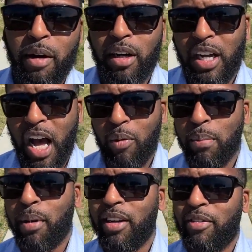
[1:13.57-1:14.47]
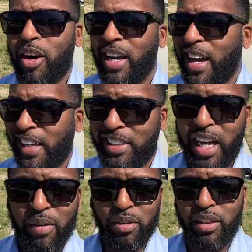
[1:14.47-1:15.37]
Godwin Boulevard, it has
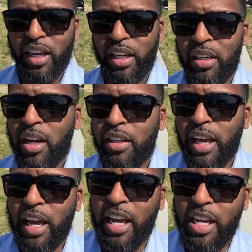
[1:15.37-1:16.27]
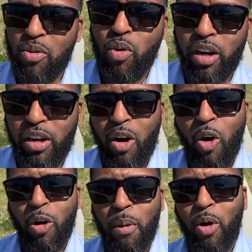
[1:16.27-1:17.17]
everything that any one of the
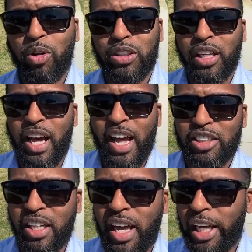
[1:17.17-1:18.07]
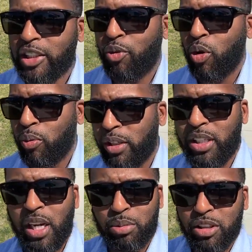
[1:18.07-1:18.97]
homeowners could actually ask for when it
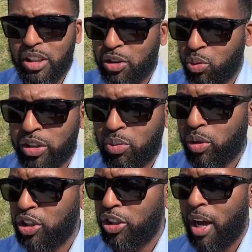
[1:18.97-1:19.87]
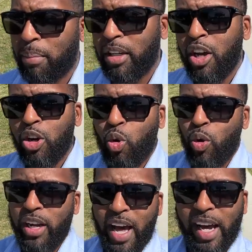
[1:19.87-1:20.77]
comes to just restaurant shopping.
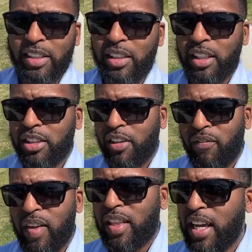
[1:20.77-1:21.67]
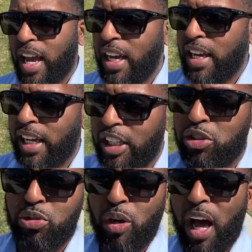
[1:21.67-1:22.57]
Quick access to the 58 that gives
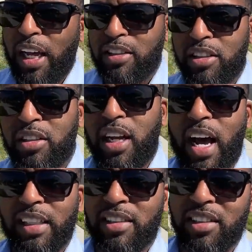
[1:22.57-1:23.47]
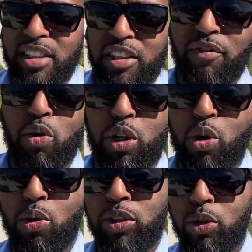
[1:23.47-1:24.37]
you access to the I-664
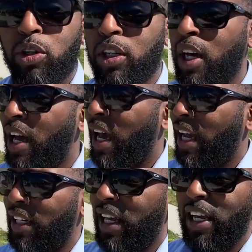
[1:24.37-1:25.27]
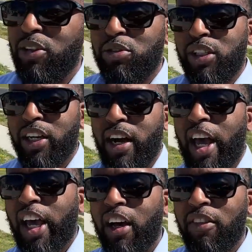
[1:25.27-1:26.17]
corridor, and then you still
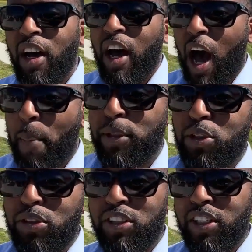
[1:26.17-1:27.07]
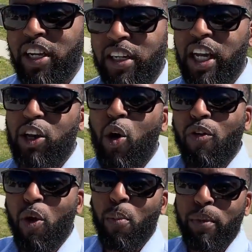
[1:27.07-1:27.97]
have opportunities here to hit
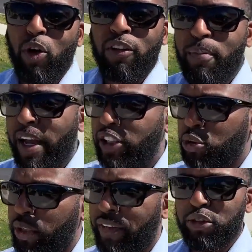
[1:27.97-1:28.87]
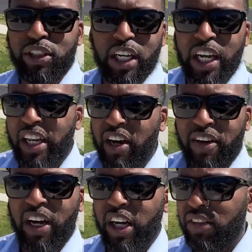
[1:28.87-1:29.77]
over on North Main Street. If you've seen any of
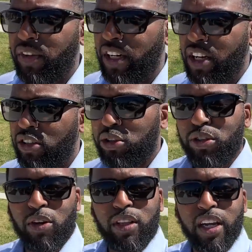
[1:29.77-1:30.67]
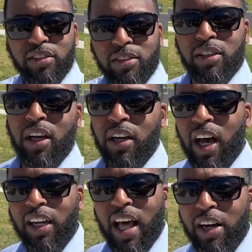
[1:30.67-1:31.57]
our other videos, you know there's
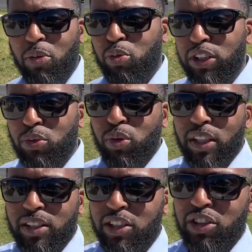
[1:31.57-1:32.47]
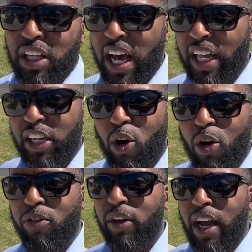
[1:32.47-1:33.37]
a lot of restaurants and dining over